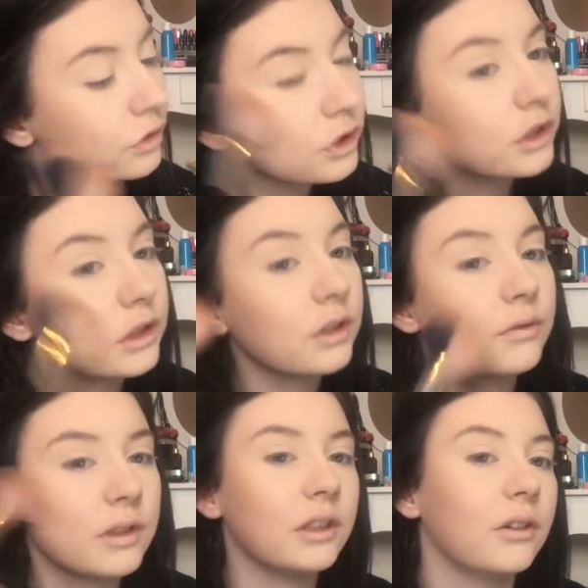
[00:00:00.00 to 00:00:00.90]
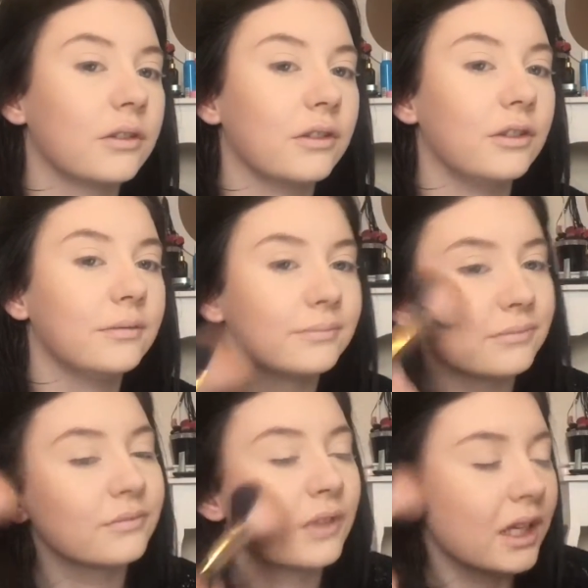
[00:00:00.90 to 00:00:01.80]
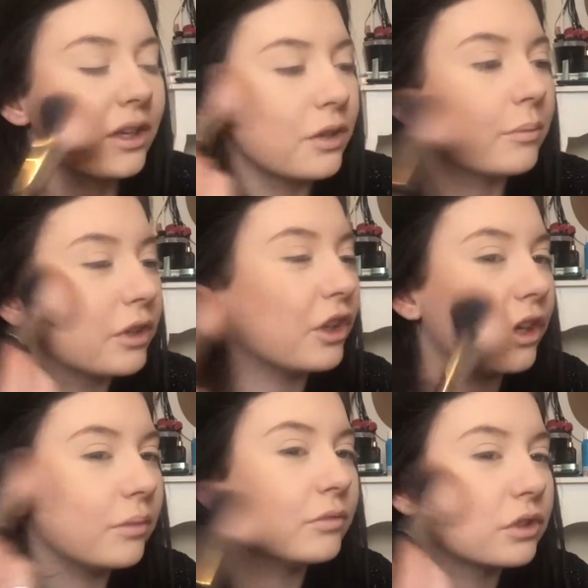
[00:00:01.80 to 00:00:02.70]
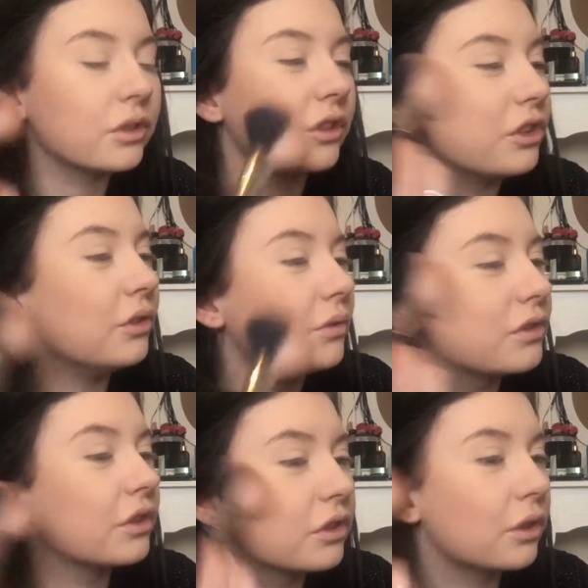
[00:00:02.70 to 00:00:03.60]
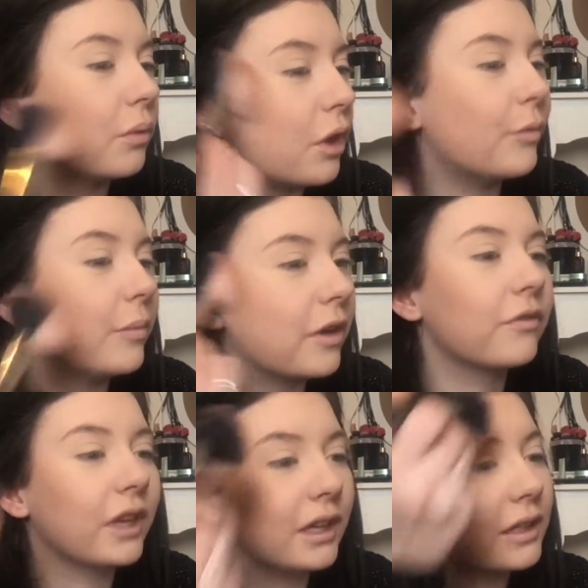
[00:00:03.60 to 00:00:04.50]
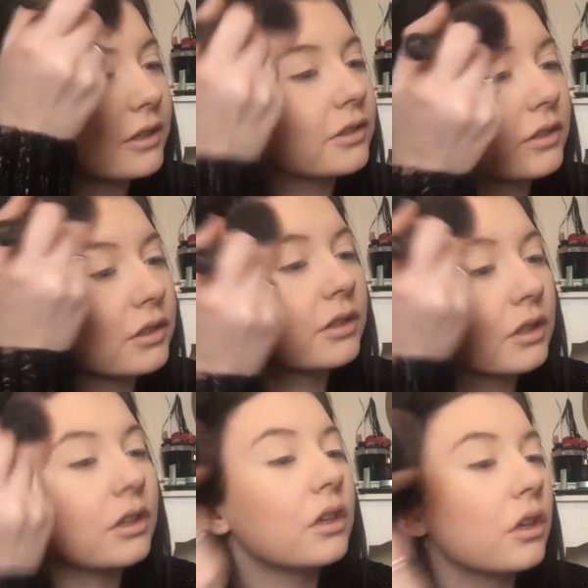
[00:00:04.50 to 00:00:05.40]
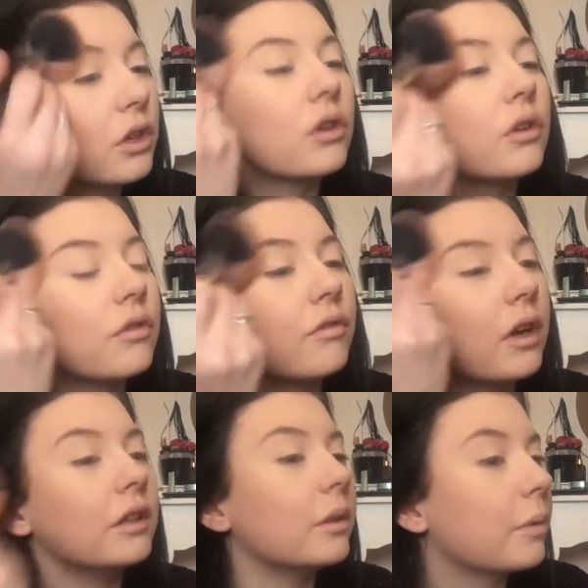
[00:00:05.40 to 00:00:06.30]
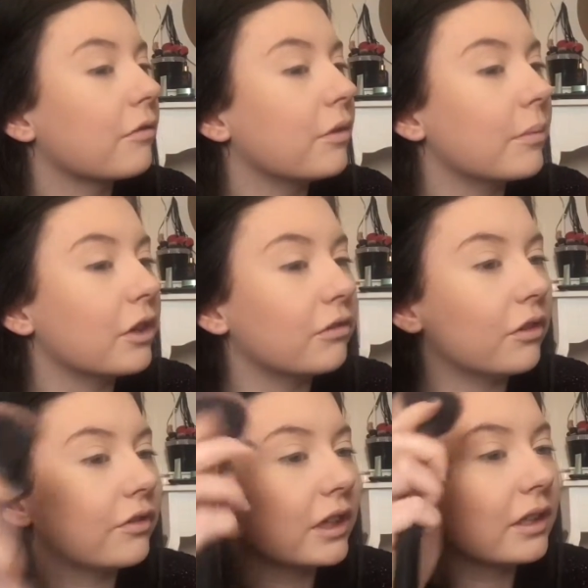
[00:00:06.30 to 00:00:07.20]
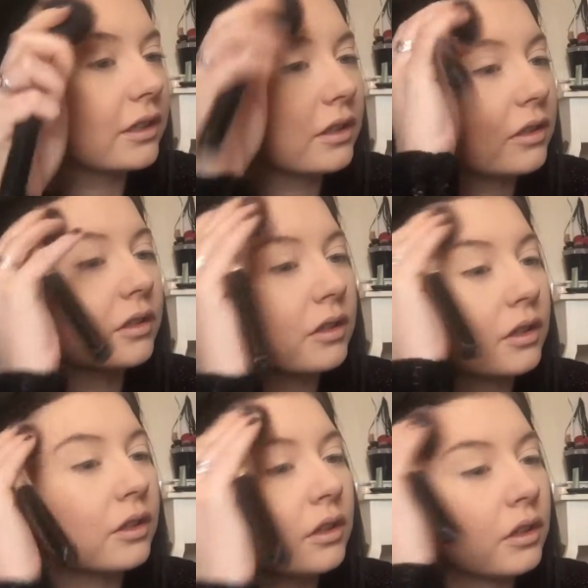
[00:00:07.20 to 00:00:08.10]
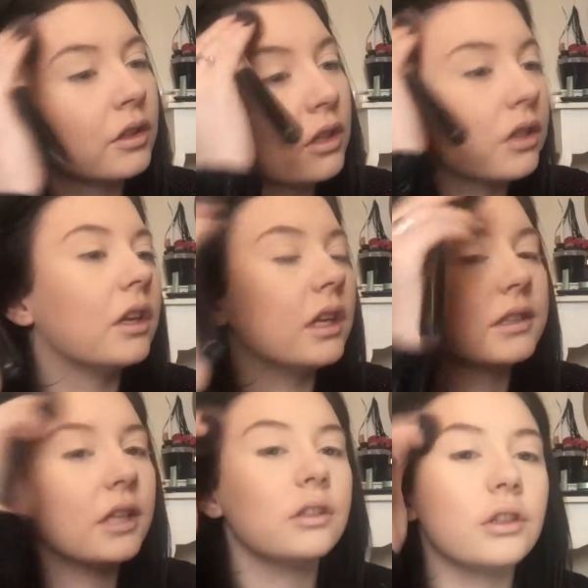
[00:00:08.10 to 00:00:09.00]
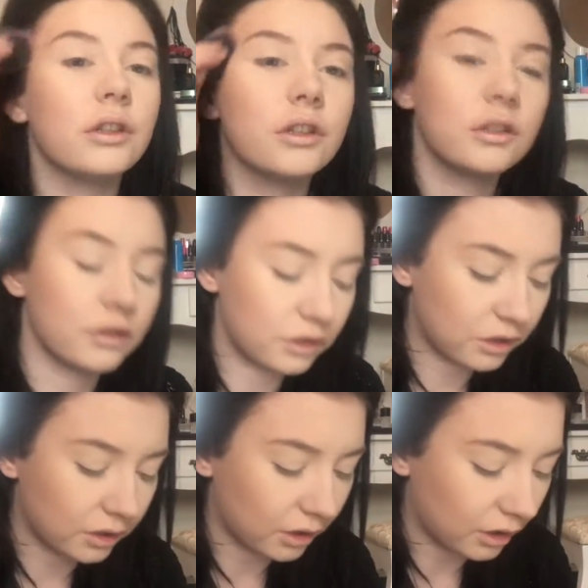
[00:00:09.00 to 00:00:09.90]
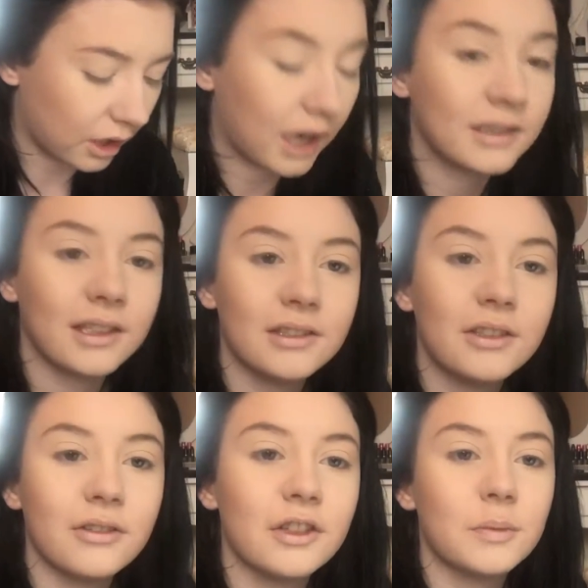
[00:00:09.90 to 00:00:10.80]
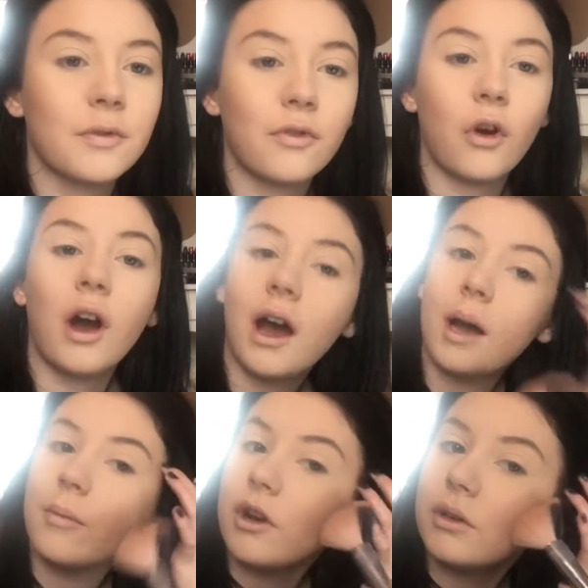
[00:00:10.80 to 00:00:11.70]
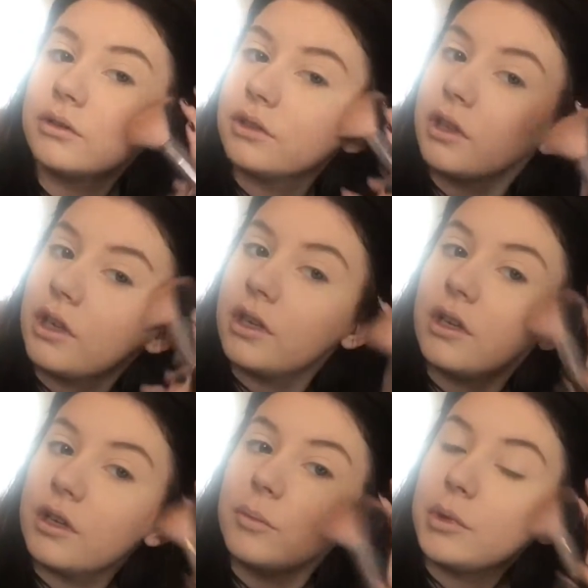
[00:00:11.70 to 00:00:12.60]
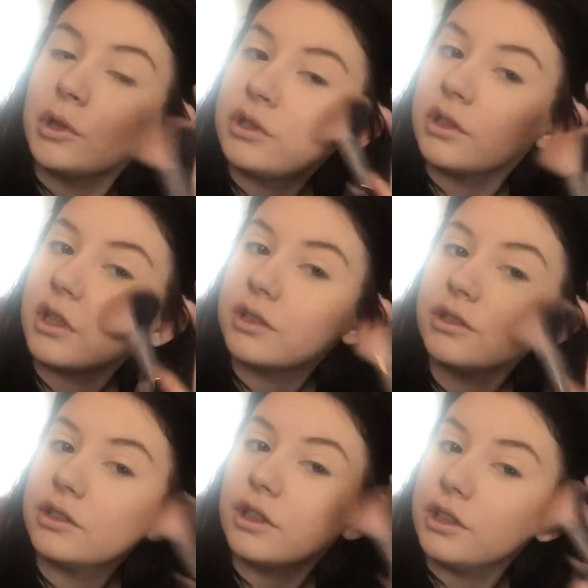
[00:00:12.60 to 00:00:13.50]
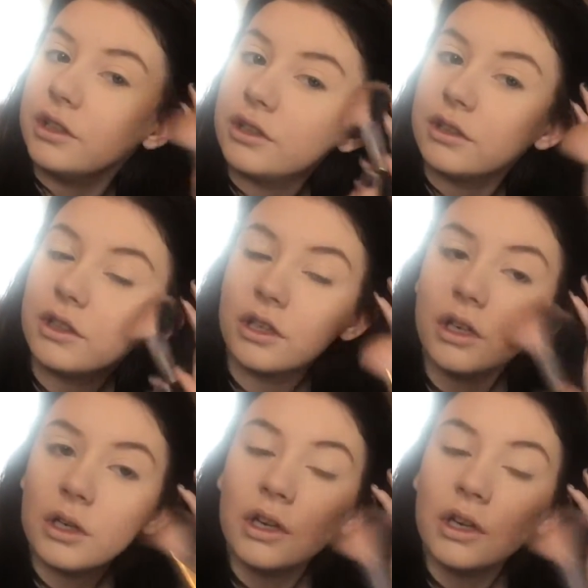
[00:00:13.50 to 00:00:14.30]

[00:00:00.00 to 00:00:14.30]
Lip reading: She's a lovely dog though. But yeah, I'm just going to use this to warm up my face around the perimeter of it. And I tend to do this before eyebrows, because then I can see the